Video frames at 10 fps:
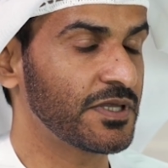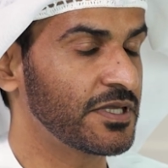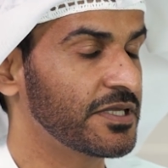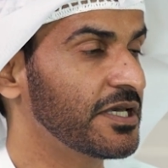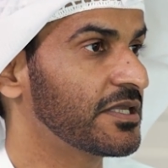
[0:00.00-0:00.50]

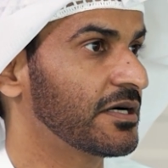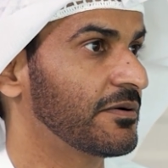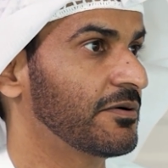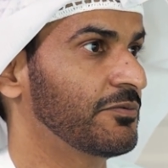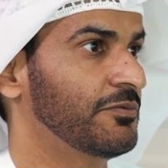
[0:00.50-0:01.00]
the data
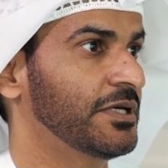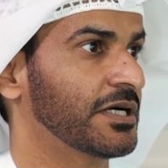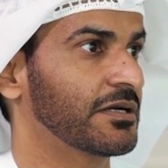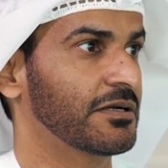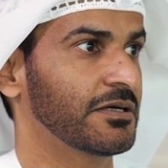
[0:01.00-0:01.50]
we
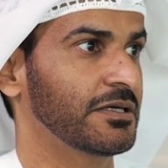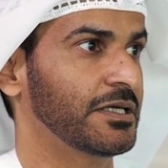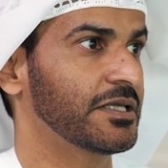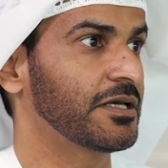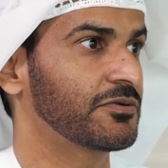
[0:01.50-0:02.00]
are
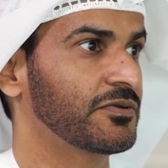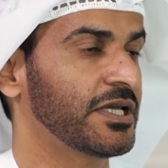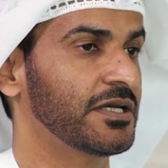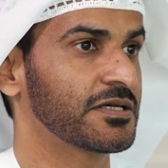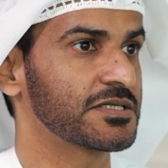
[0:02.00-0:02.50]
getting
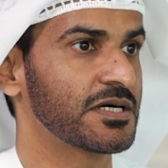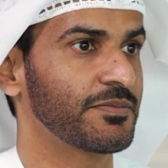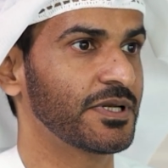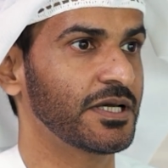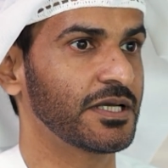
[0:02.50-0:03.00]
today, an
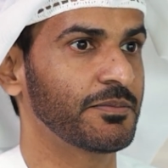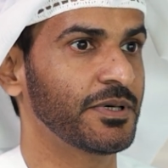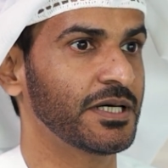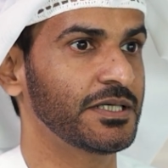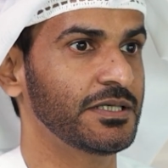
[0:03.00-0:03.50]
example, like
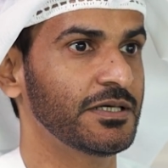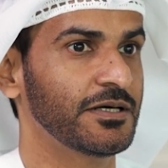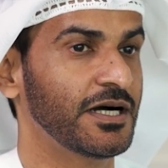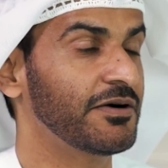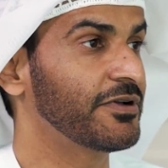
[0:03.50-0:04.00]
by
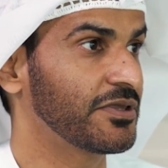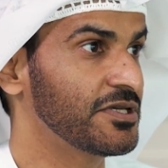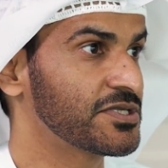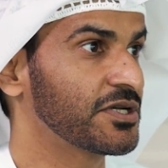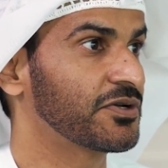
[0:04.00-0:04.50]
having
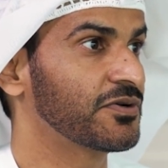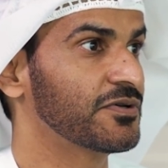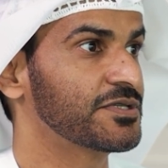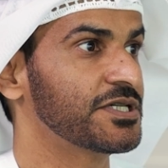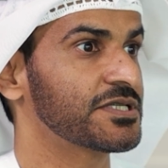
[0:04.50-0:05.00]
these
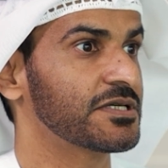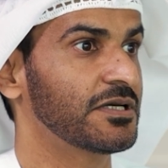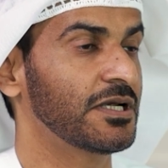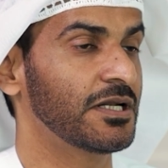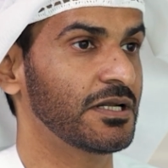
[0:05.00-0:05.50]
technologies,
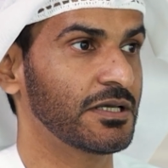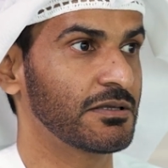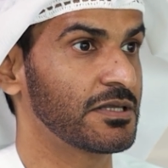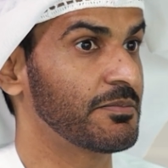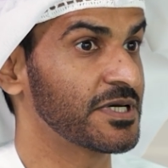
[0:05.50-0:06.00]

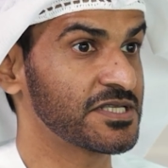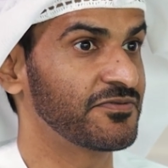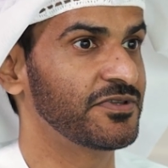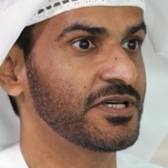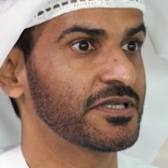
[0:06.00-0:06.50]
like the
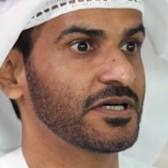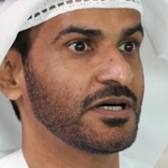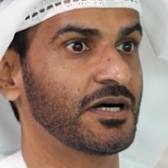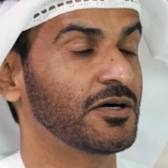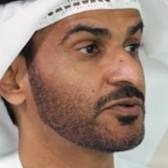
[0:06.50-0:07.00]
massive data,
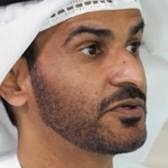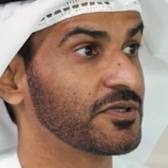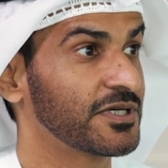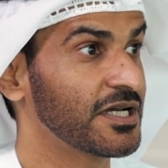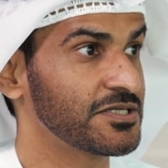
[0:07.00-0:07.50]
how to
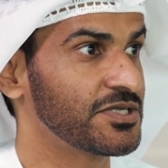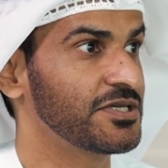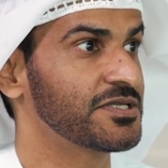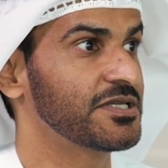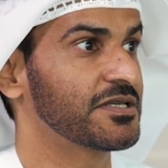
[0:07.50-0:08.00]
utilize
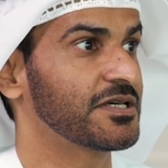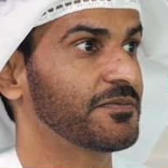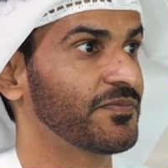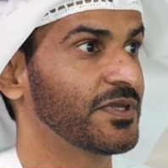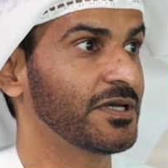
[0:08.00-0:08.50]
these data.
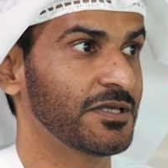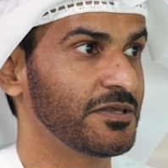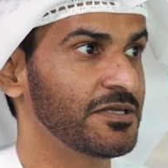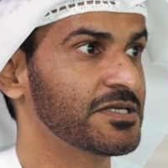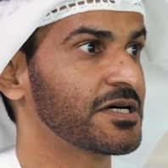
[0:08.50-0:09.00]

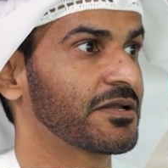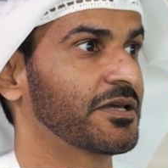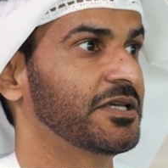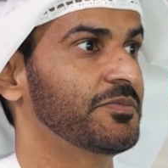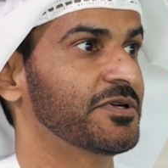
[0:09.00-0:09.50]
These are the
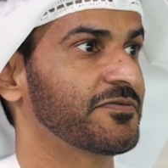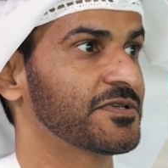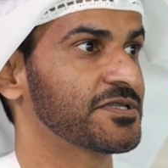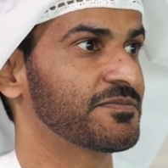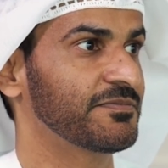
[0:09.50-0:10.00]
key
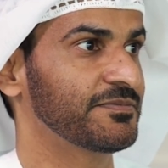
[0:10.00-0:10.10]
benefits.